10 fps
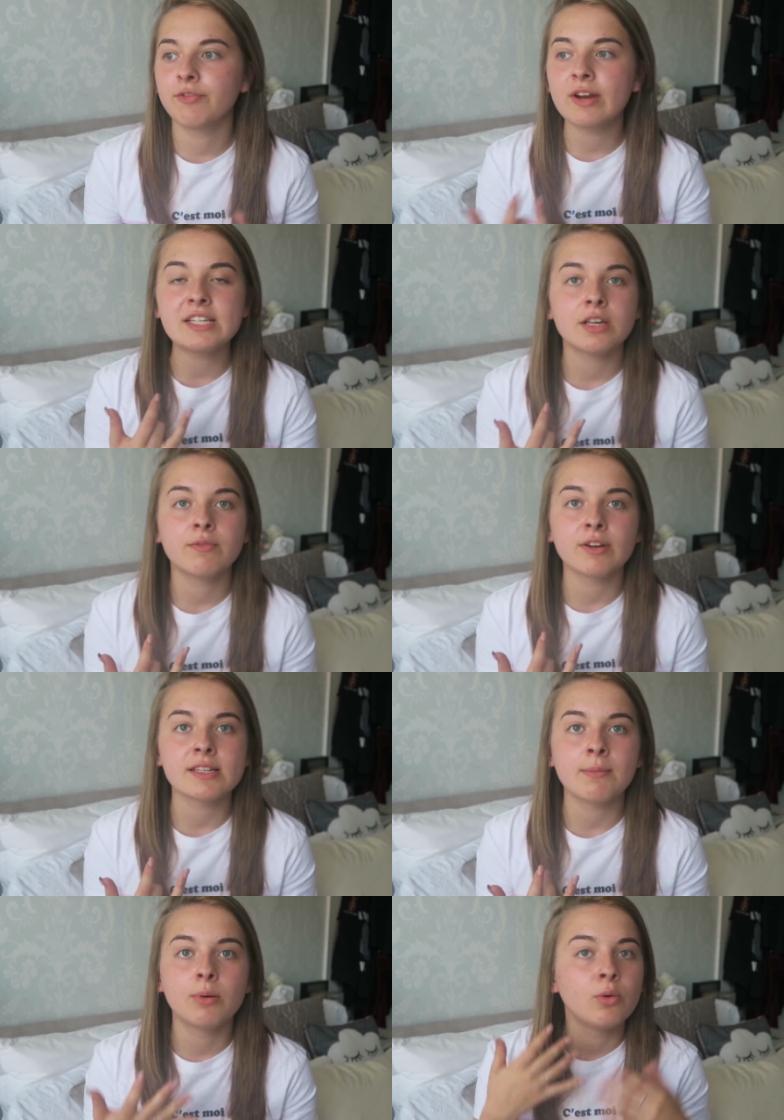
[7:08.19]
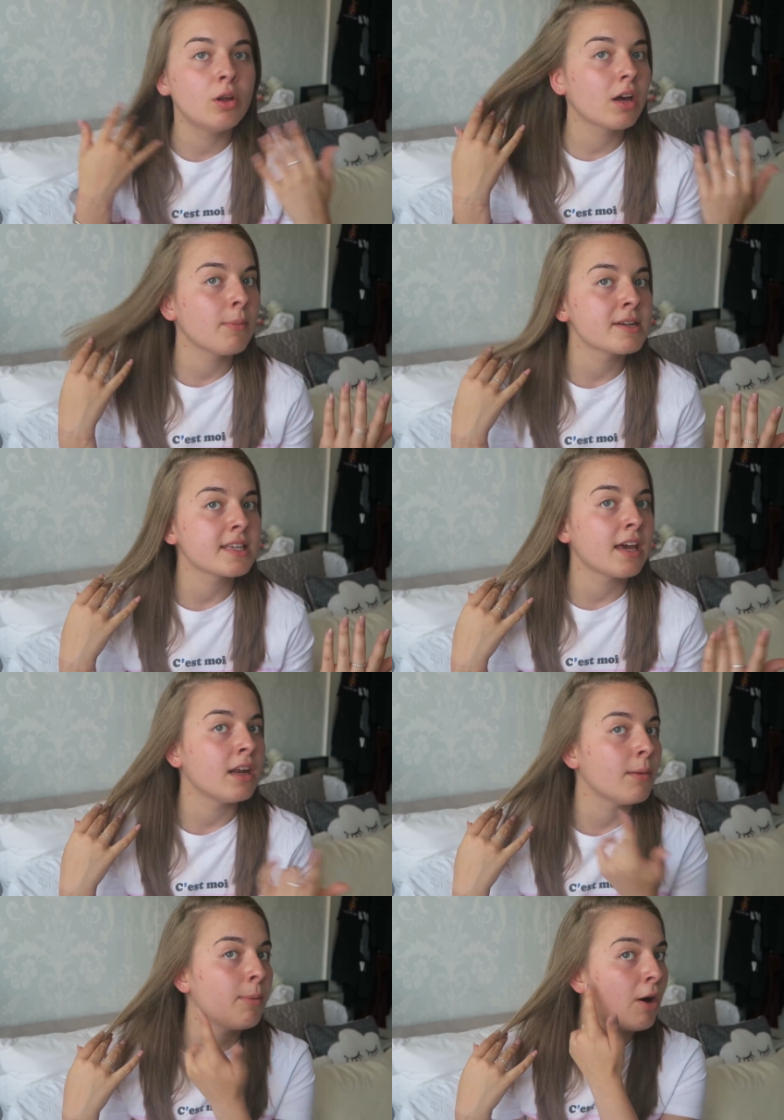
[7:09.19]
Freedom, for example, look at my
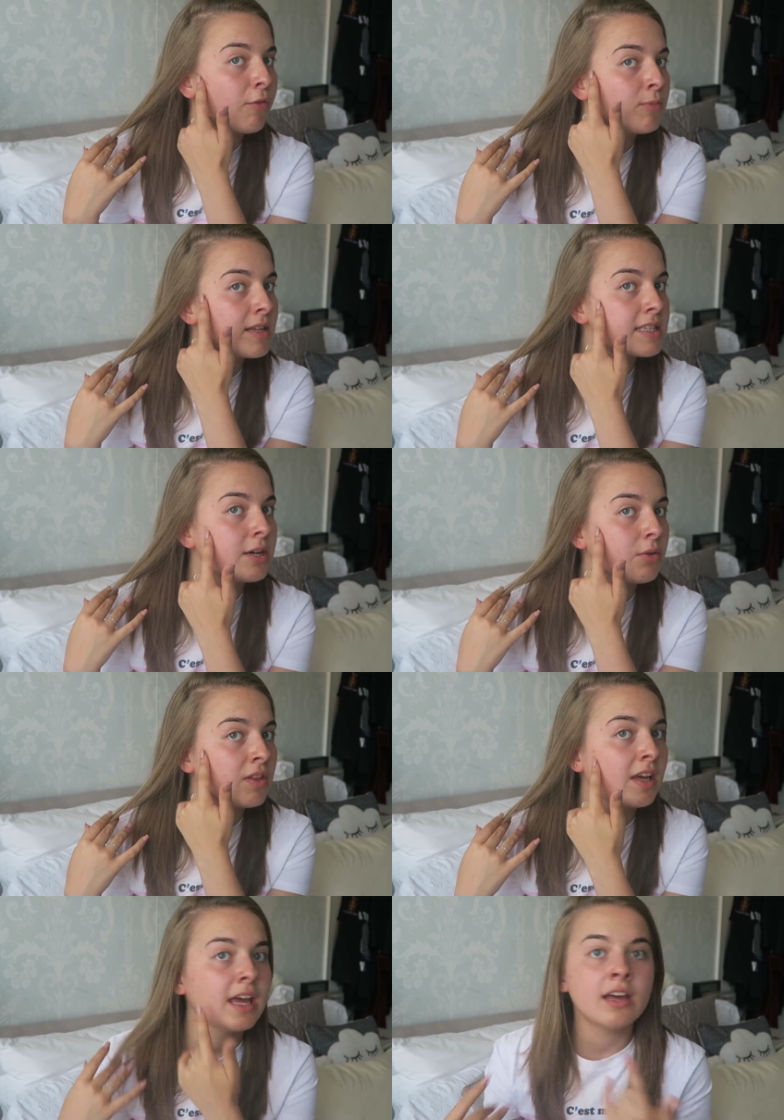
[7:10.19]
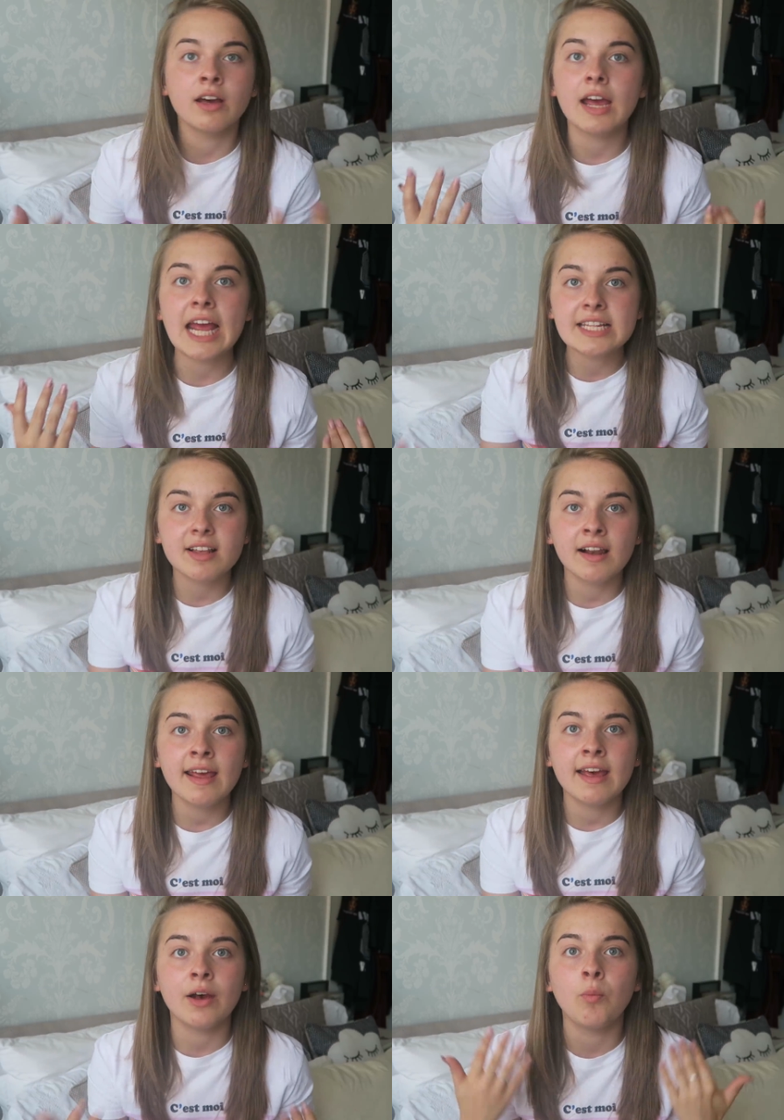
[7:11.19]
skin. Apart from this little thing here, it's
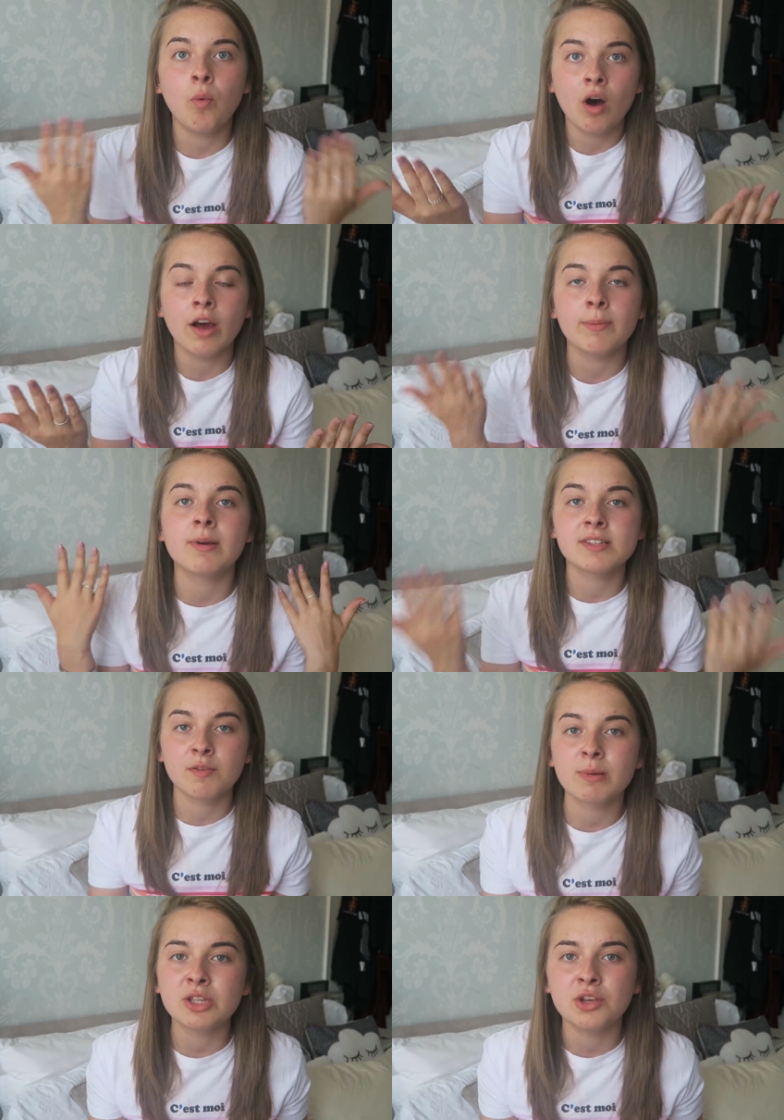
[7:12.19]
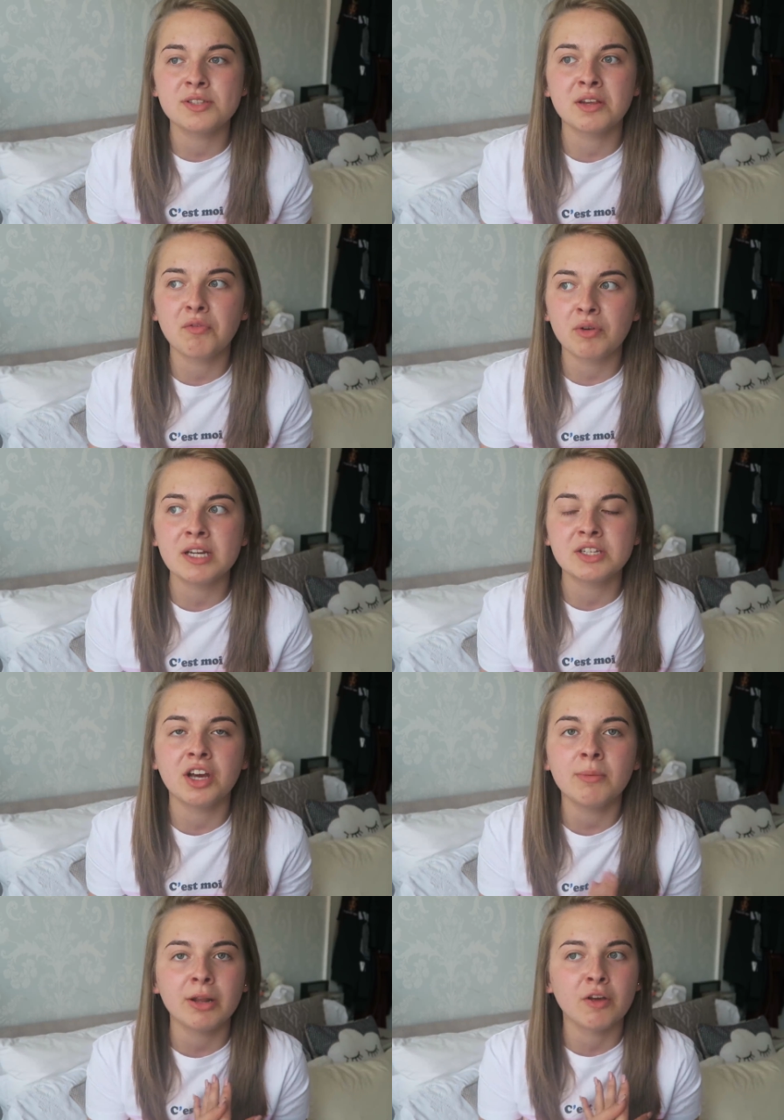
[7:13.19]
clear why. Because I've been using
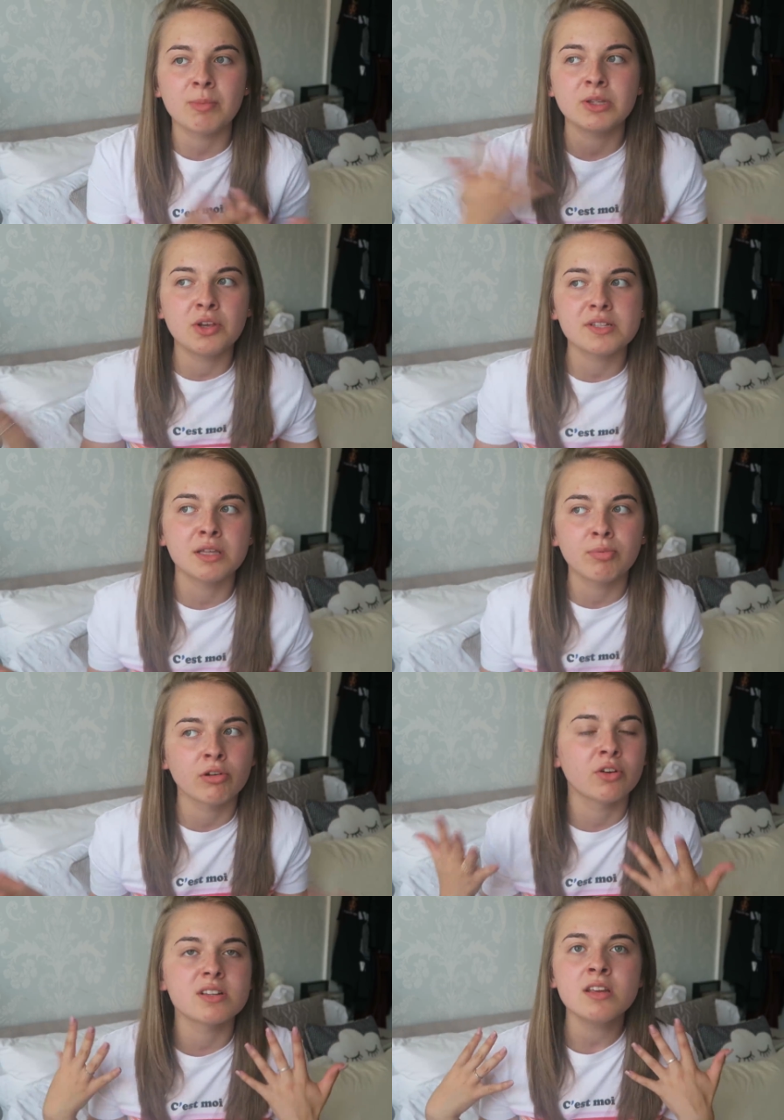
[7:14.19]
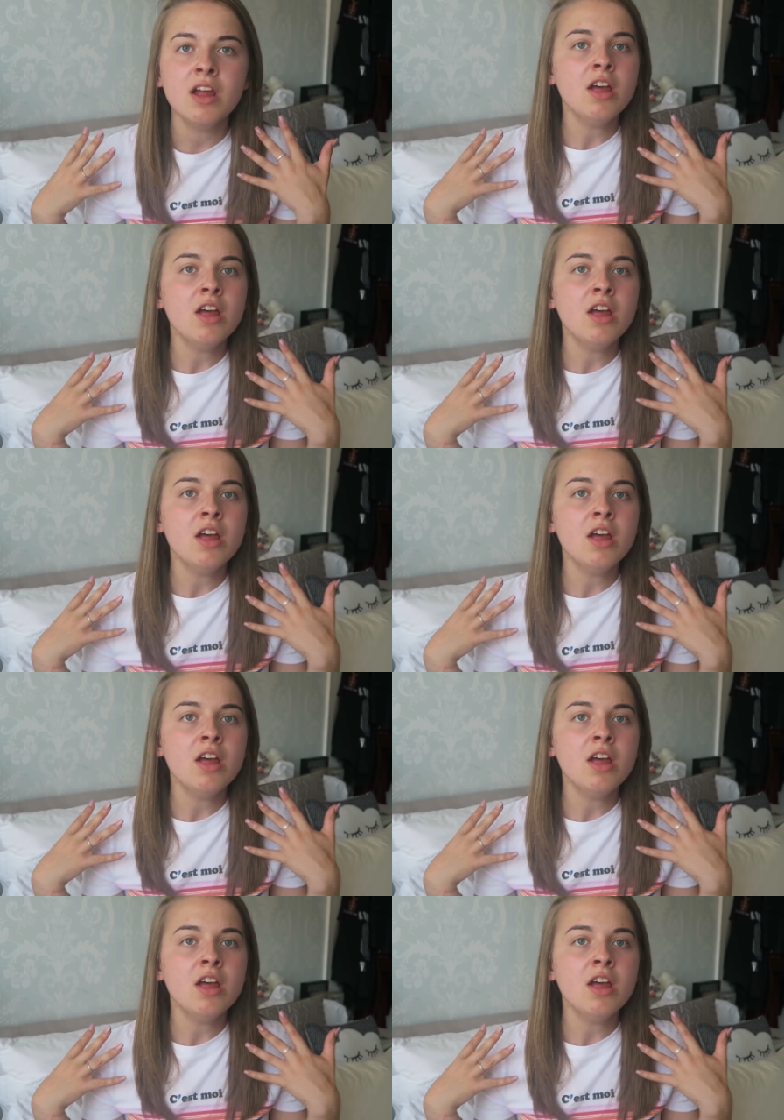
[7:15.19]
Freedom and I've been using the products